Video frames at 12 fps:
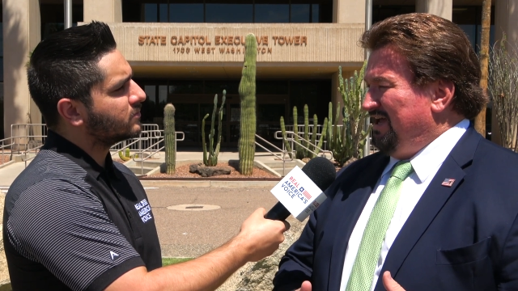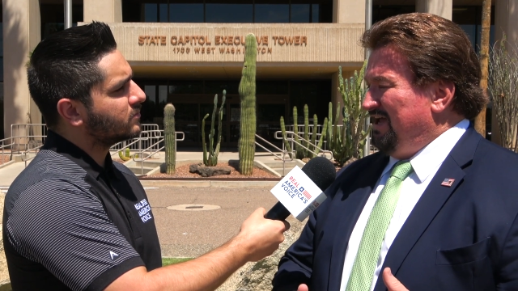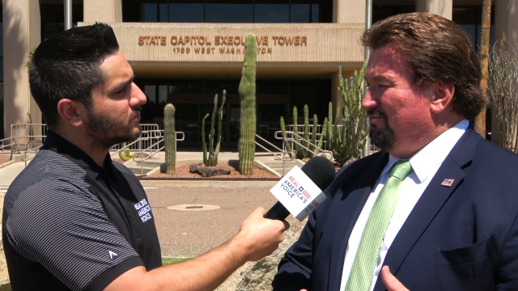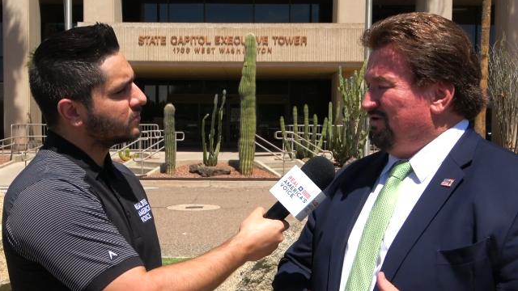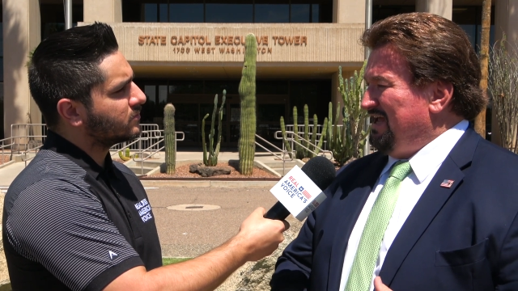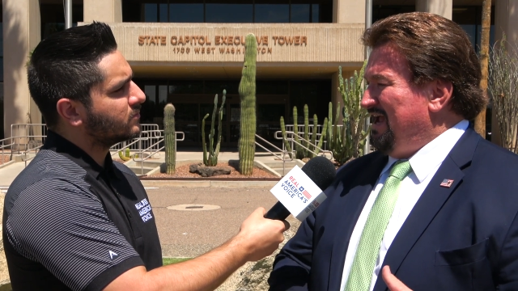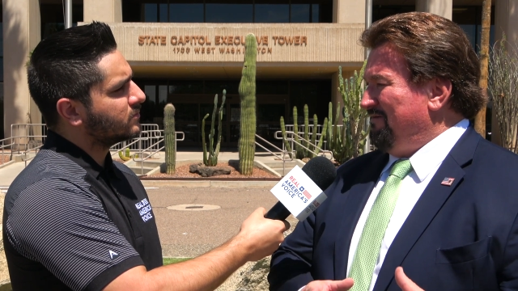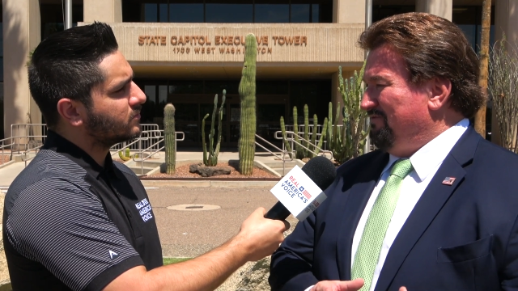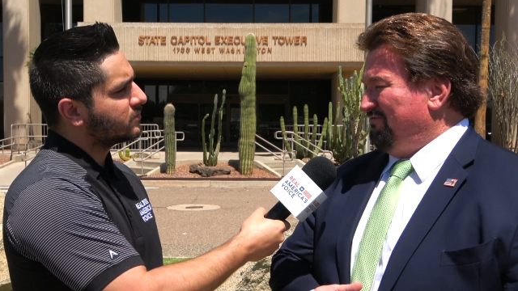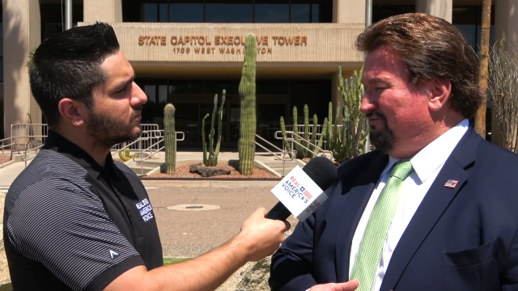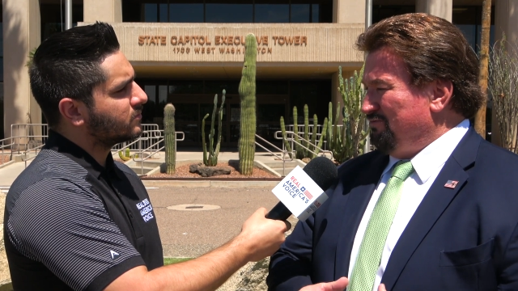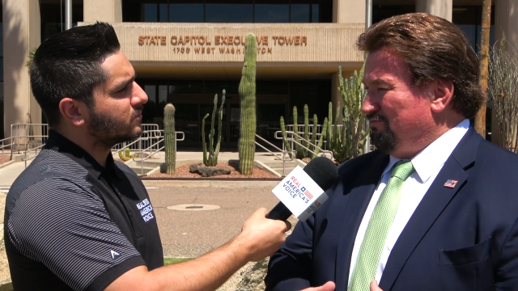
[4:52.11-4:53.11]
Speaker 1: And when they have
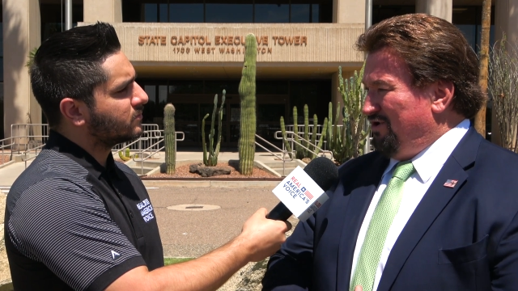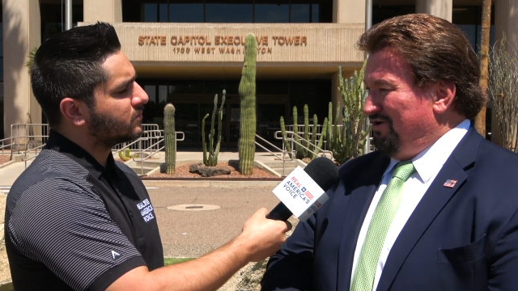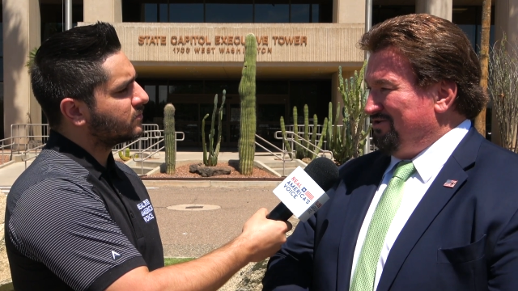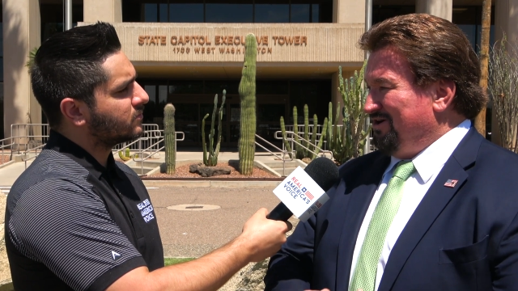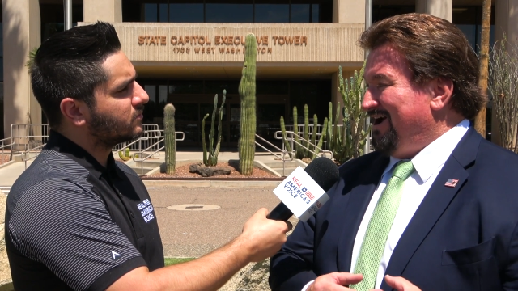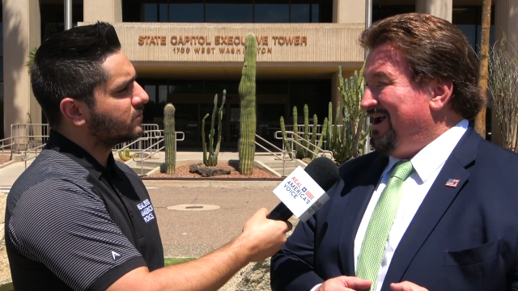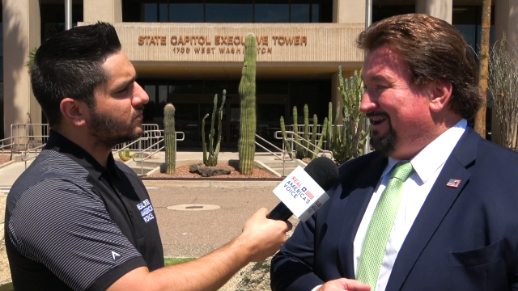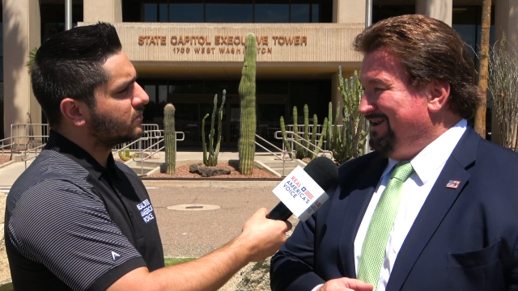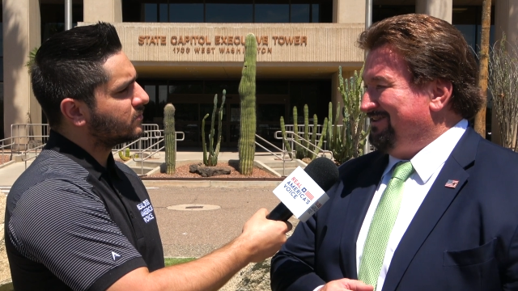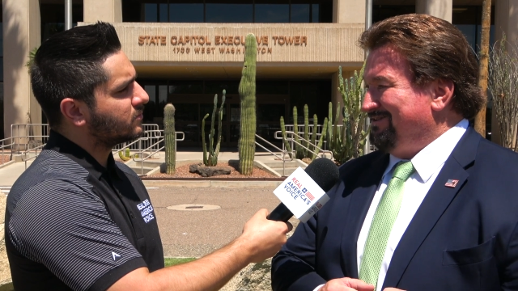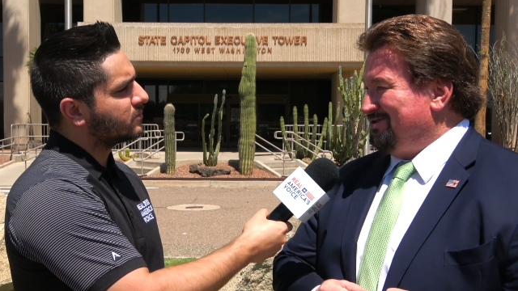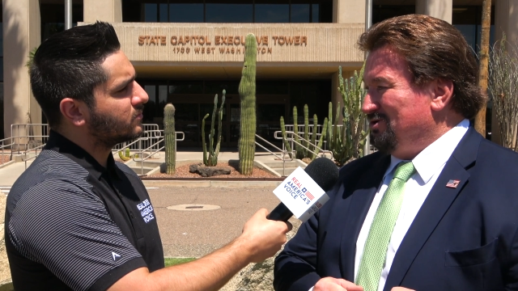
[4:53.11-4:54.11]
the football and they're
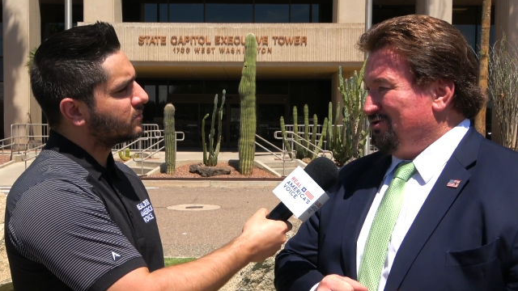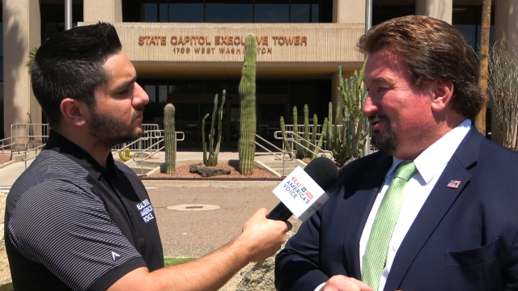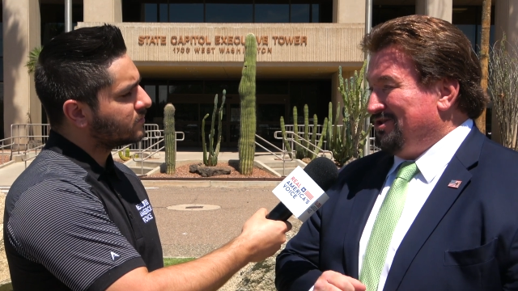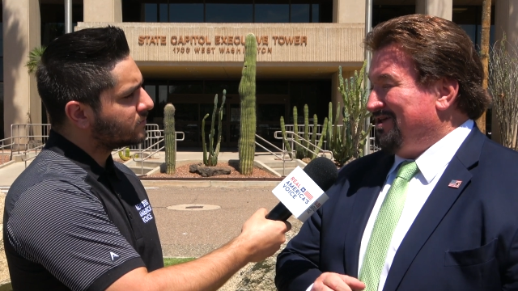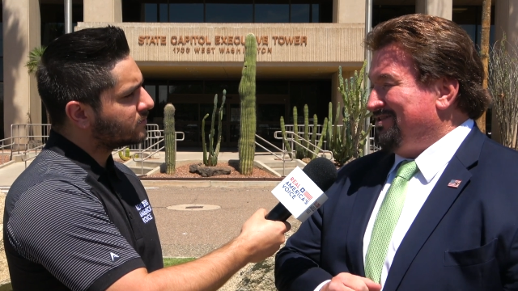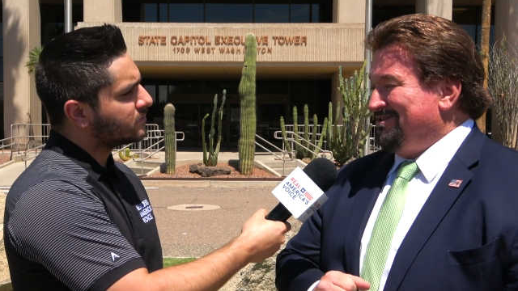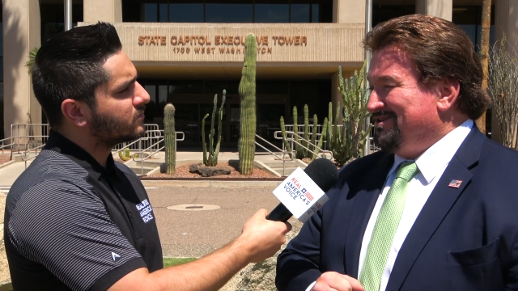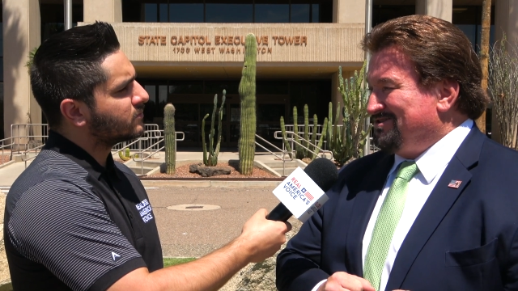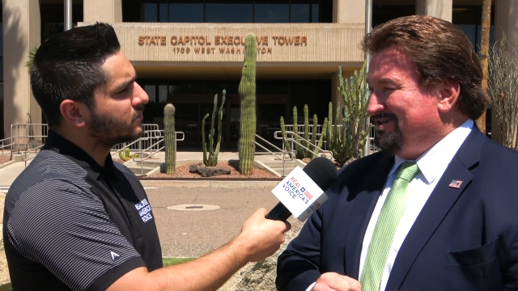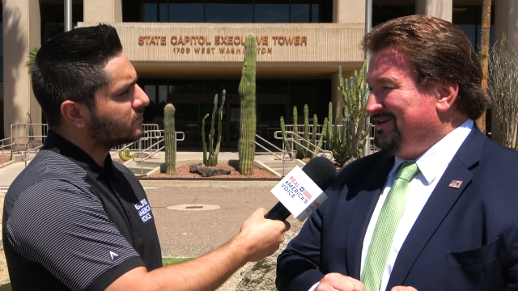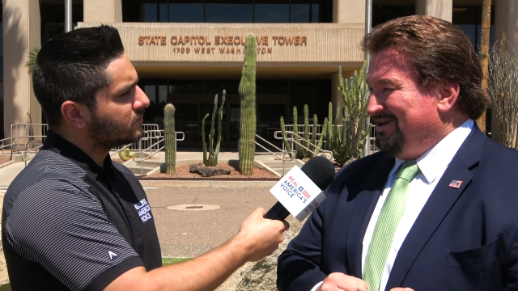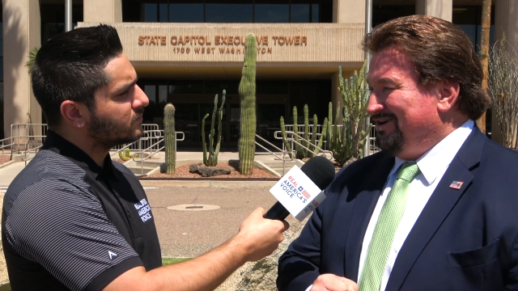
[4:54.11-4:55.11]
hiding, you know, there's nothing to
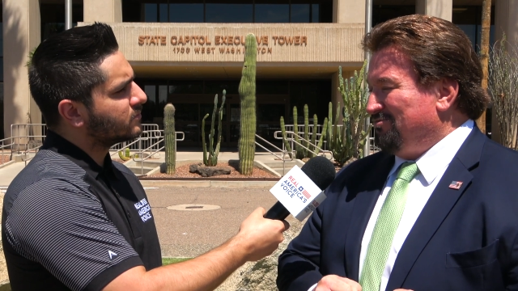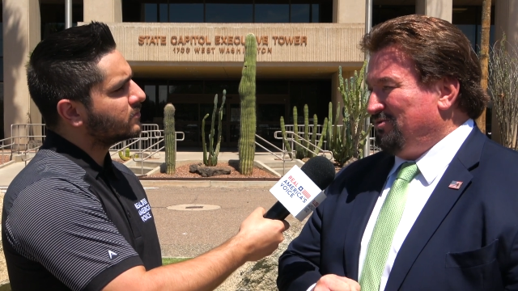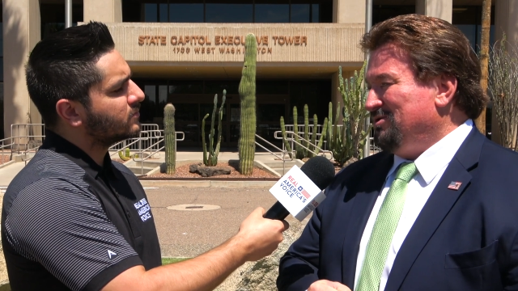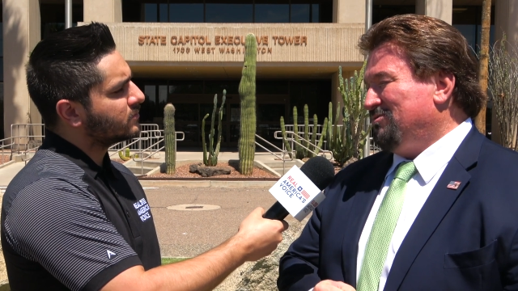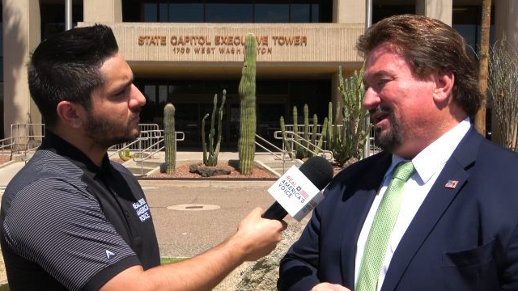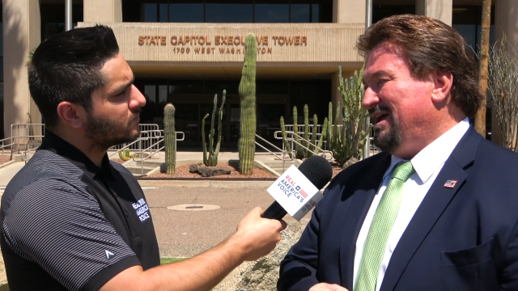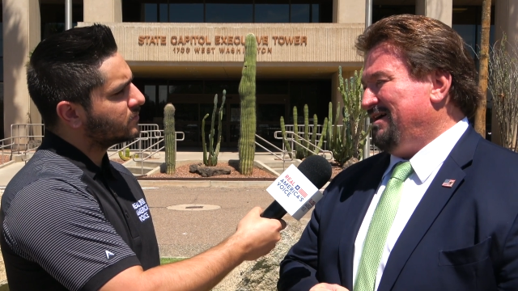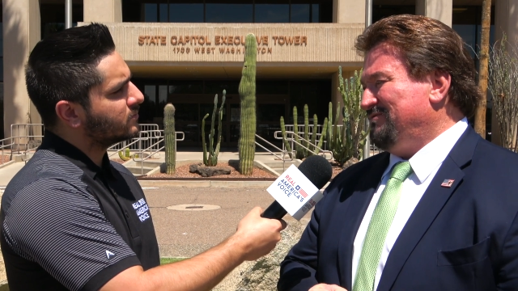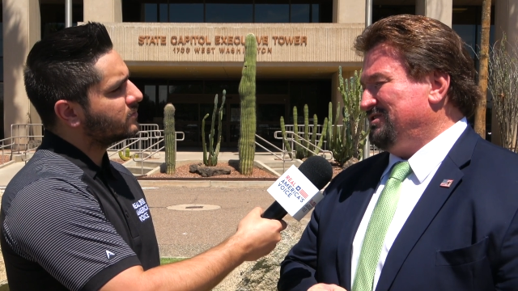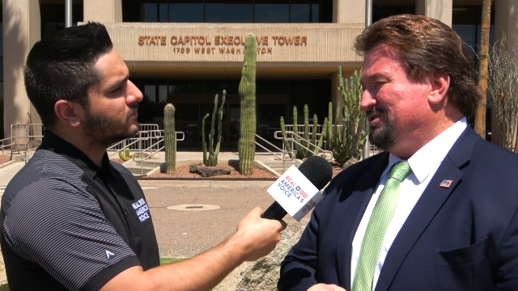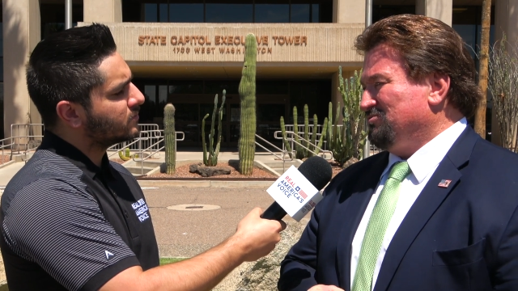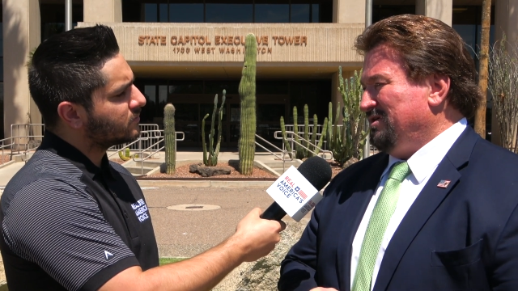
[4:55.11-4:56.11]
see here, we don't want to have
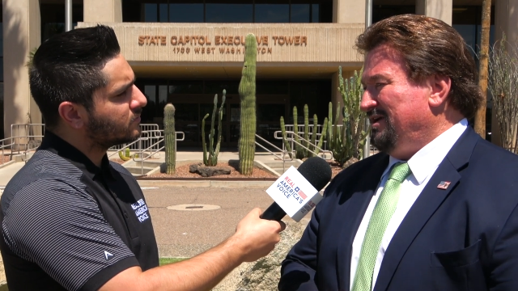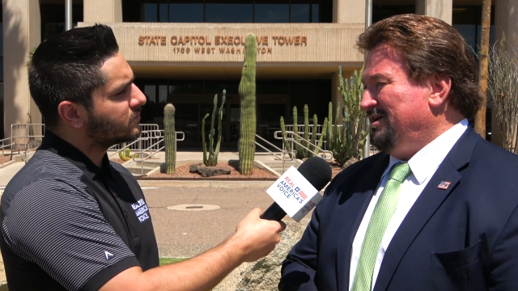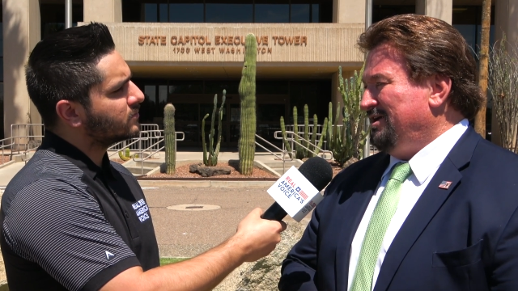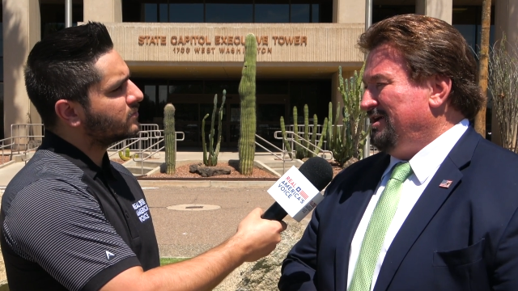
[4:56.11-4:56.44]
it this way,